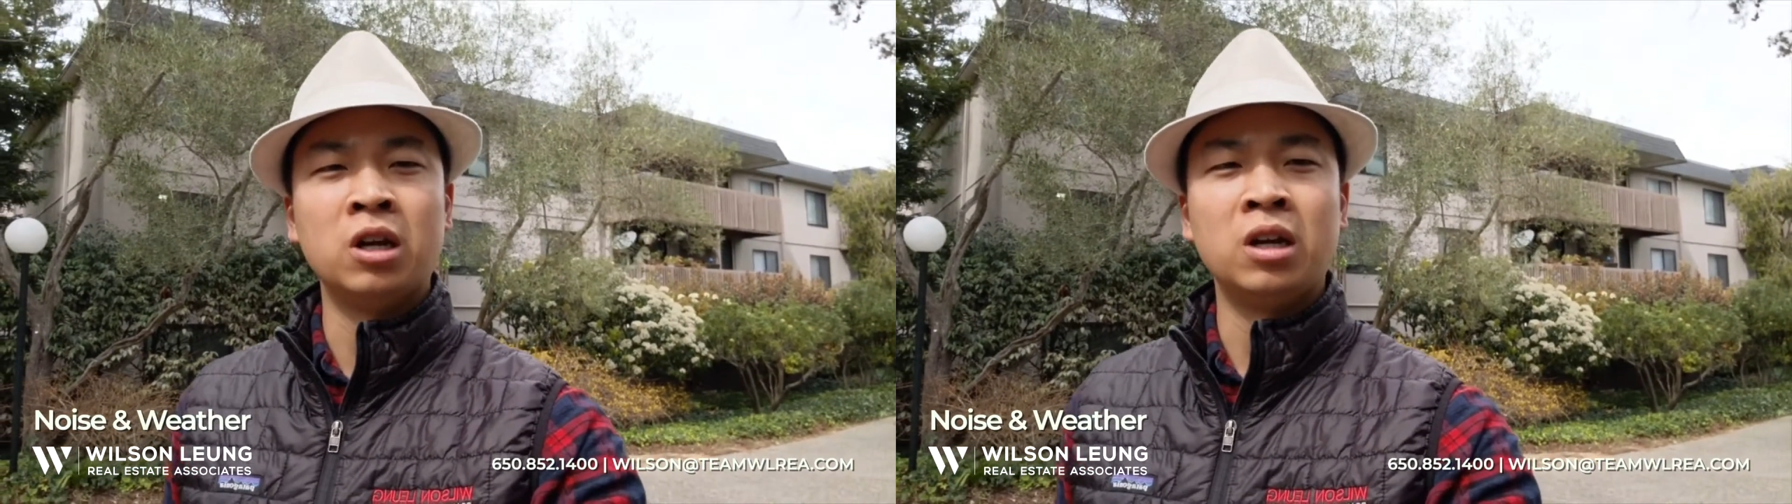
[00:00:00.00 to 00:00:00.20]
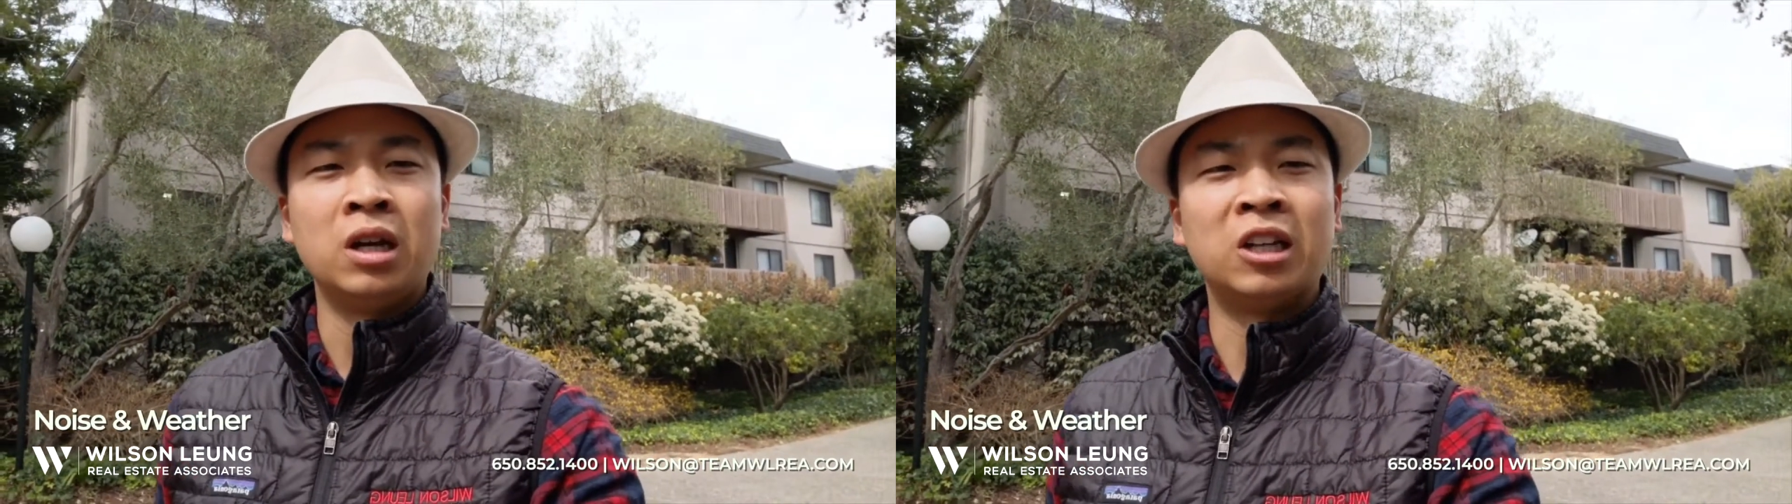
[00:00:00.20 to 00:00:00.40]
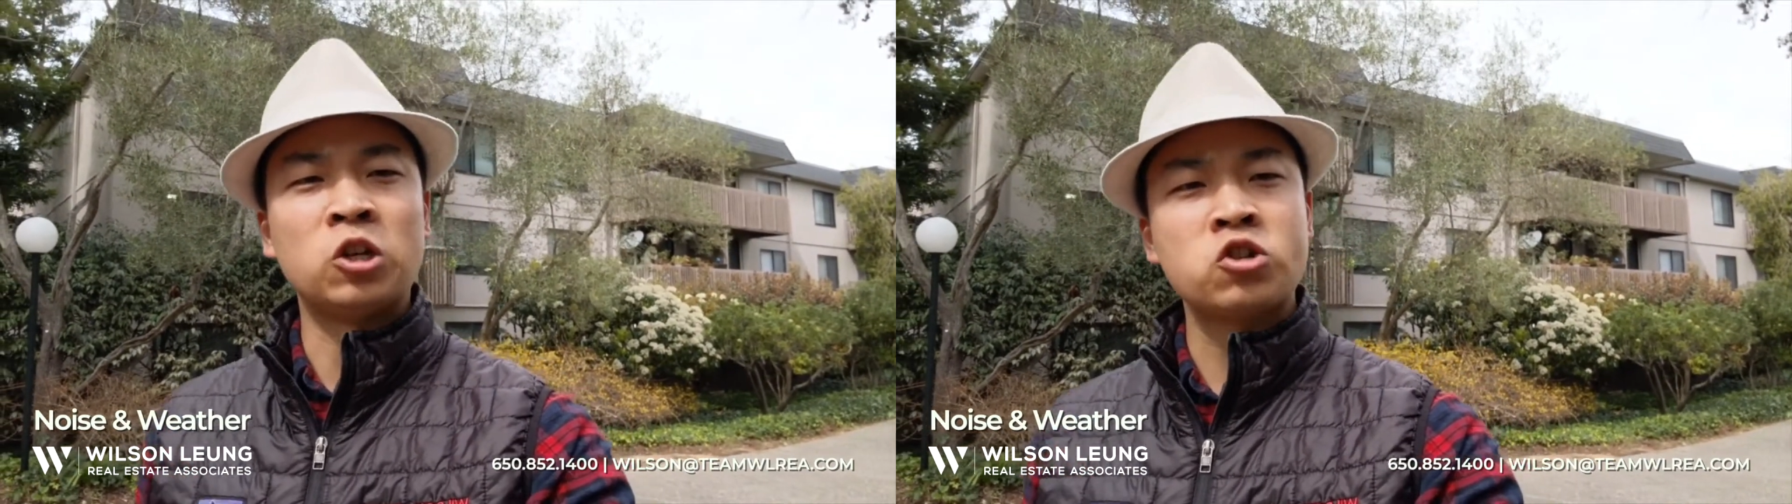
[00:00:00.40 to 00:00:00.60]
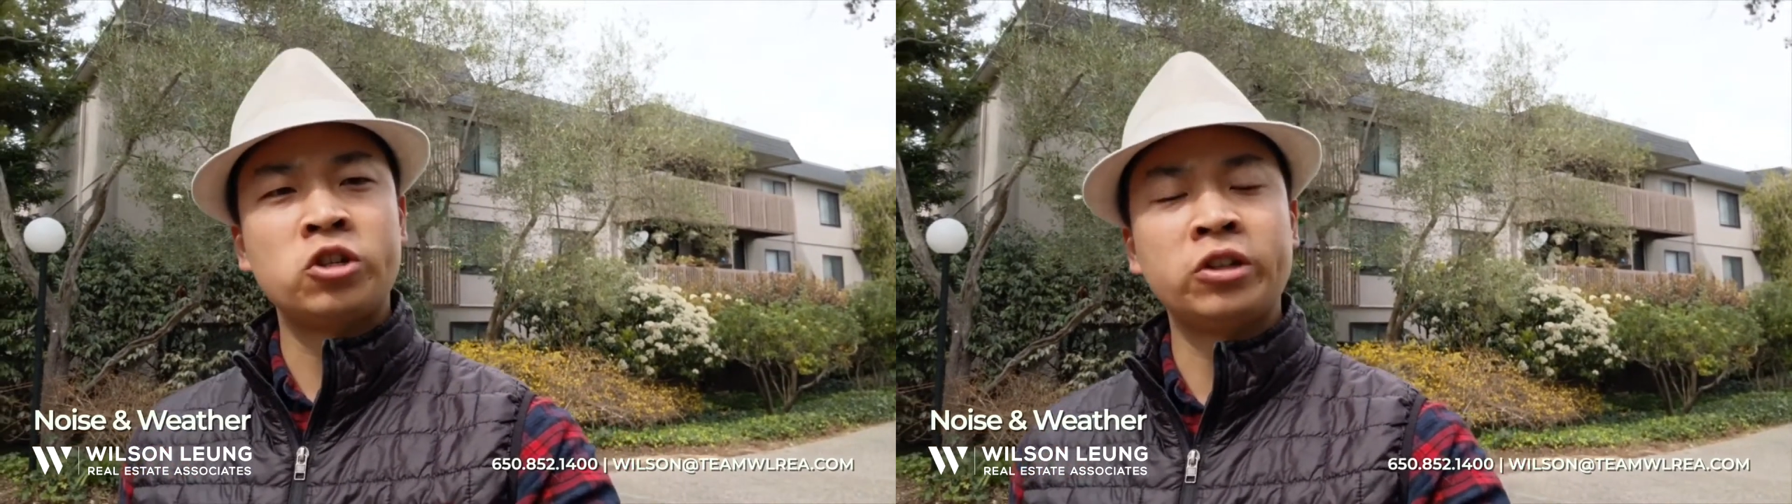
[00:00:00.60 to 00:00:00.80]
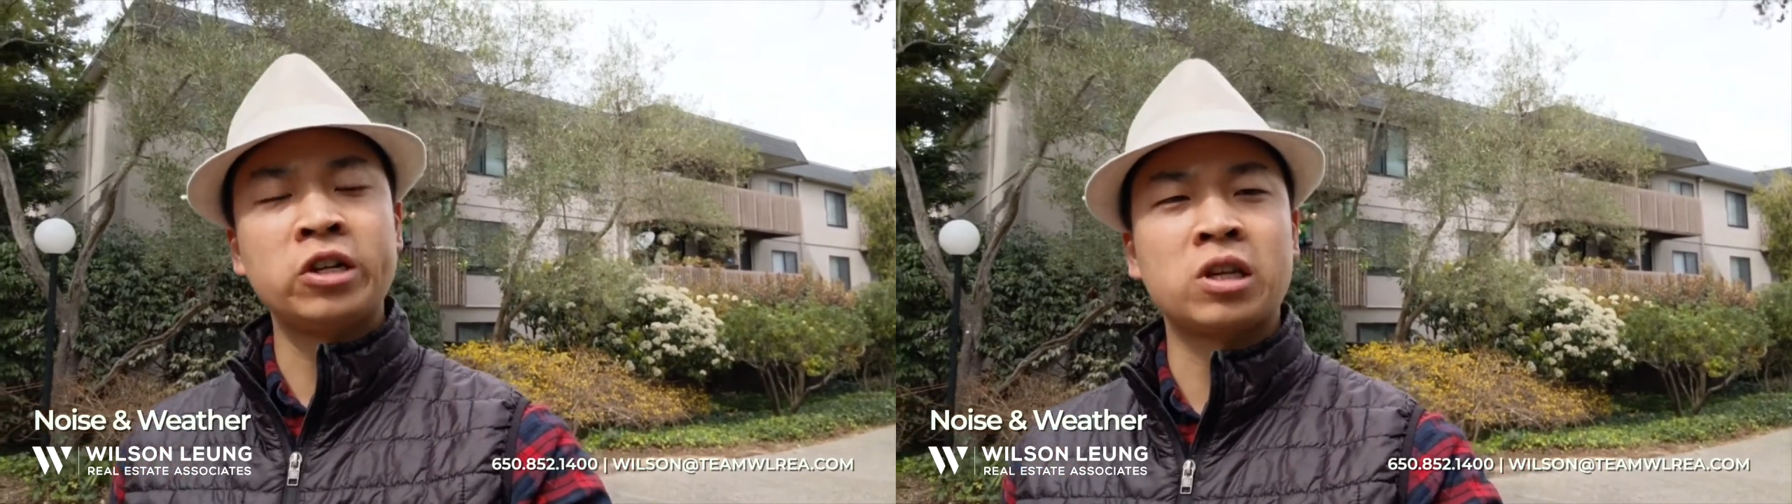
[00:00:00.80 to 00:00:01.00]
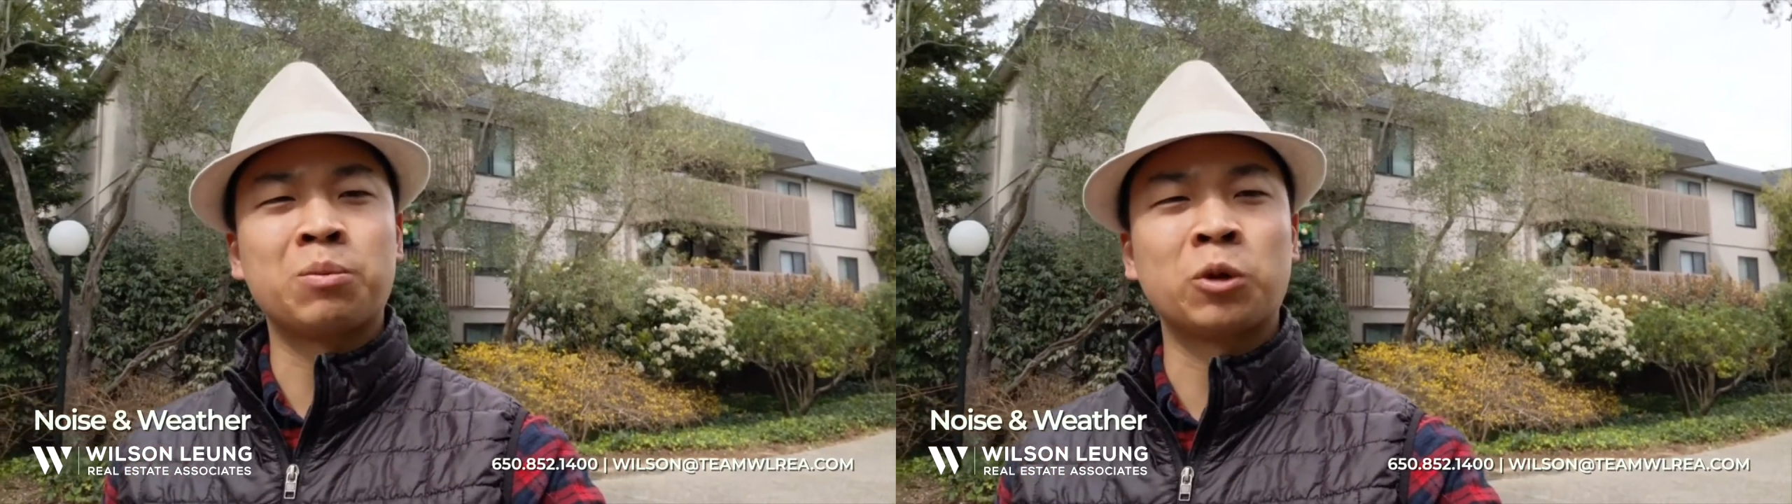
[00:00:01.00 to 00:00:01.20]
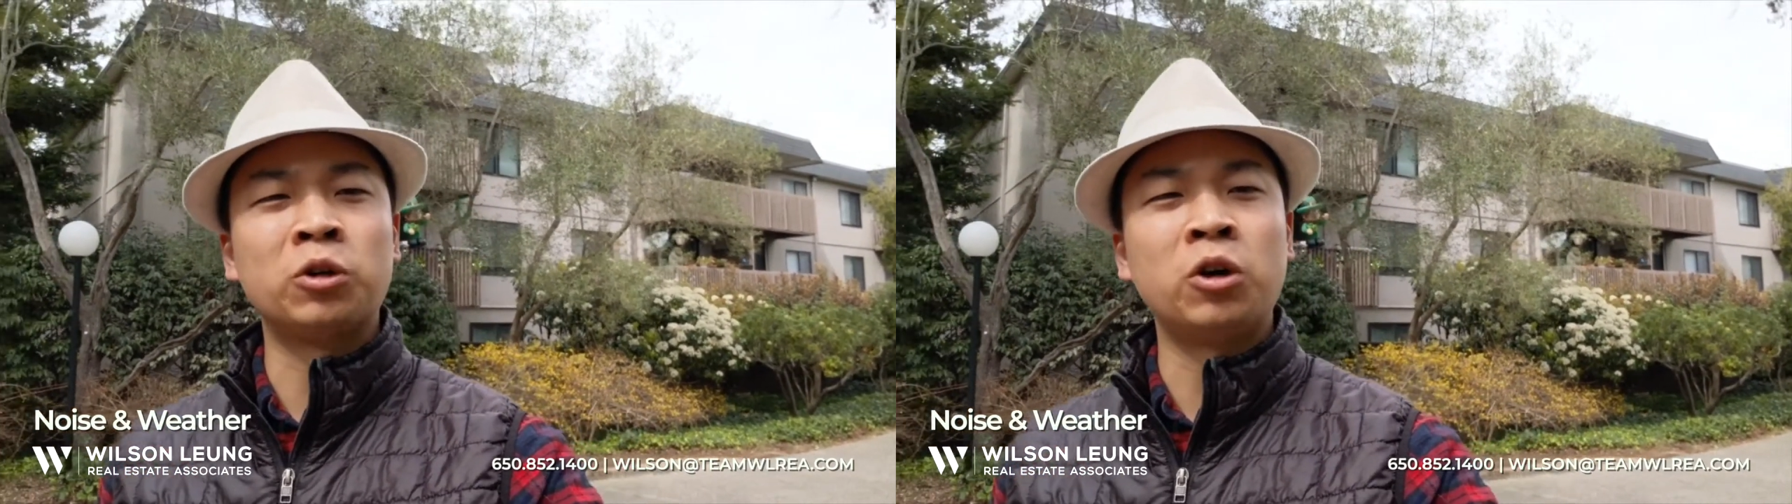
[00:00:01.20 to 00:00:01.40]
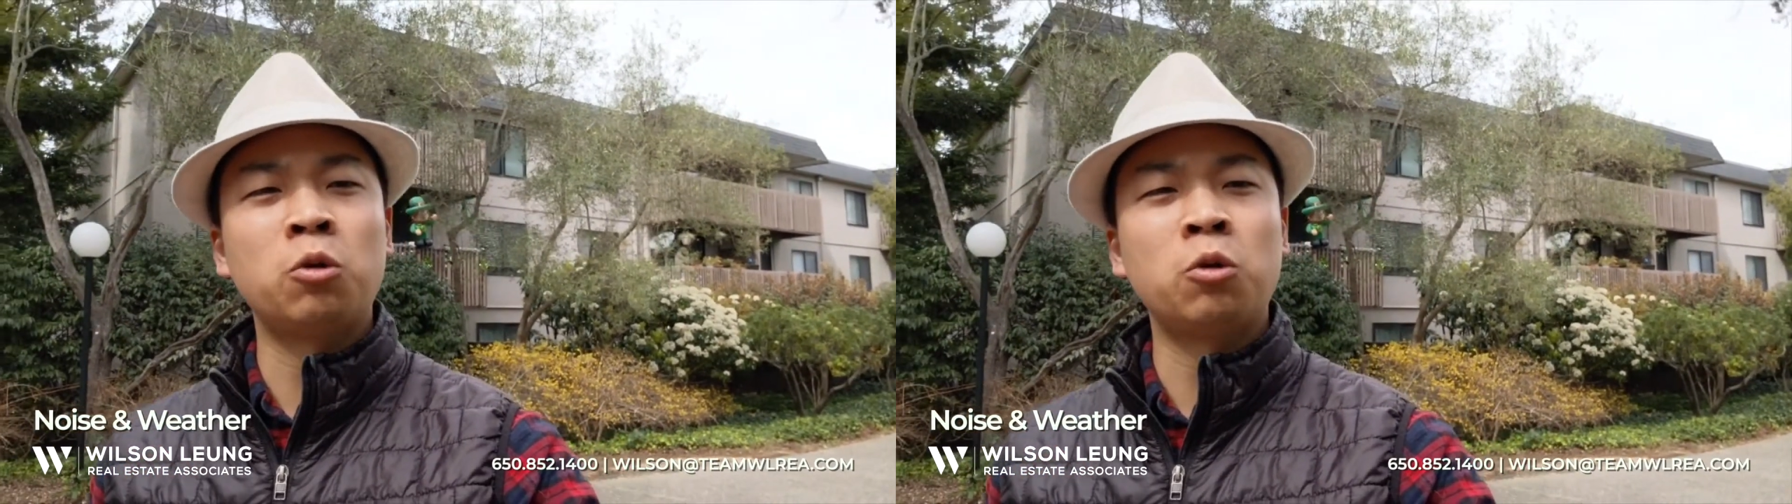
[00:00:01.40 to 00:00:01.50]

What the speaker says: Additionally, San Bruno,